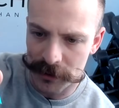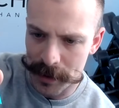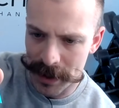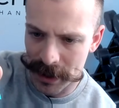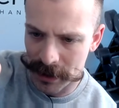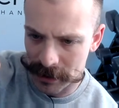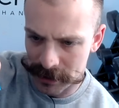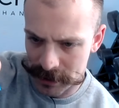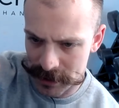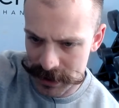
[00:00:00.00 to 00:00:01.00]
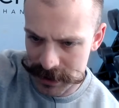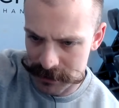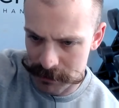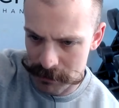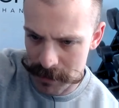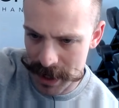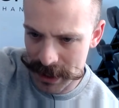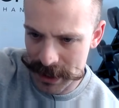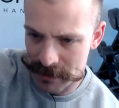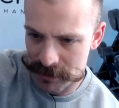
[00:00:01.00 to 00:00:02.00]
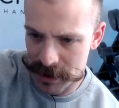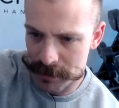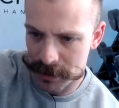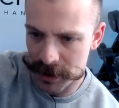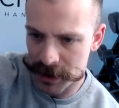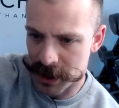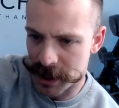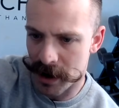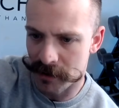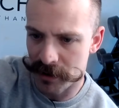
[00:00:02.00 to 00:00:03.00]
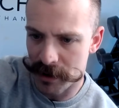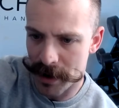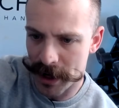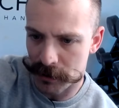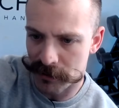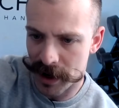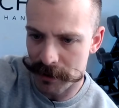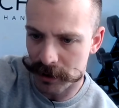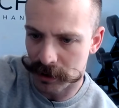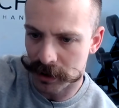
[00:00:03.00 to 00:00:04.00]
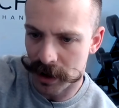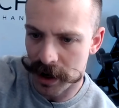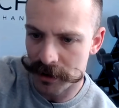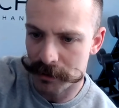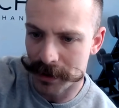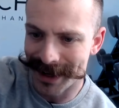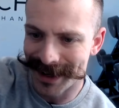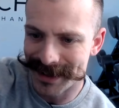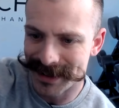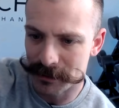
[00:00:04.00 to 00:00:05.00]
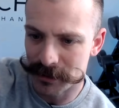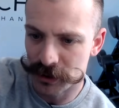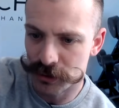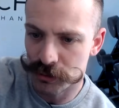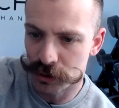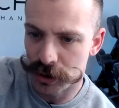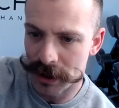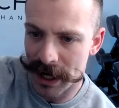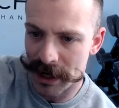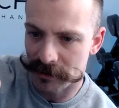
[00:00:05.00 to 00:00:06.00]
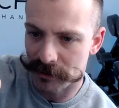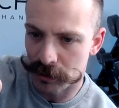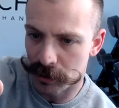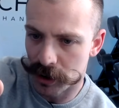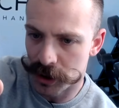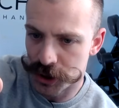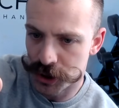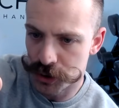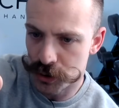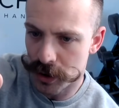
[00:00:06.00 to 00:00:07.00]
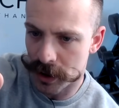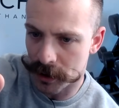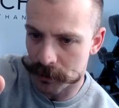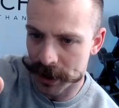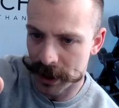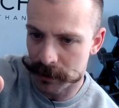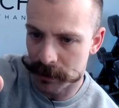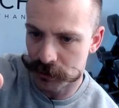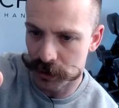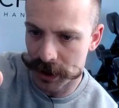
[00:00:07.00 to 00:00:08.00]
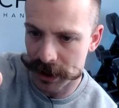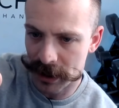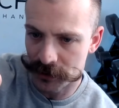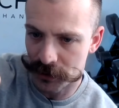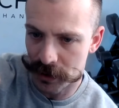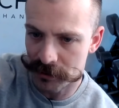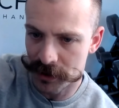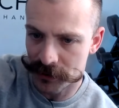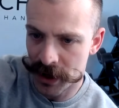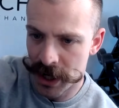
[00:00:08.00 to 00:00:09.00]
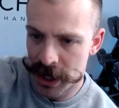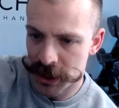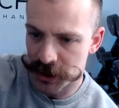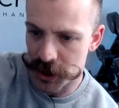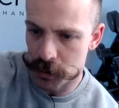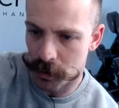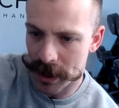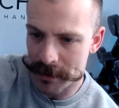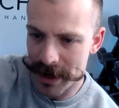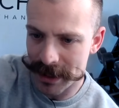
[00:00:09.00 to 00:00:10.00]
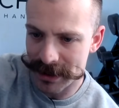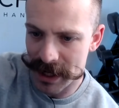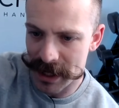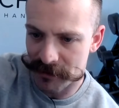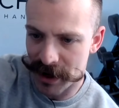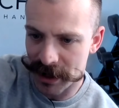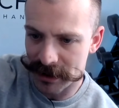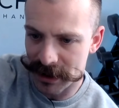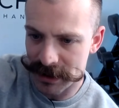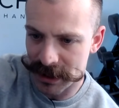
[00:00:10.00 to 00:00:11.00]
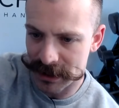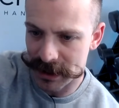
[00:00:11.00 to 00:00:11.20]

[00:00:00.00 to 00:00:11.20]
speaking, this might have the ability to come off with a microfiber cloth, but it is something to look at for sure when it comes to looking at surface. So you want to be identifying things like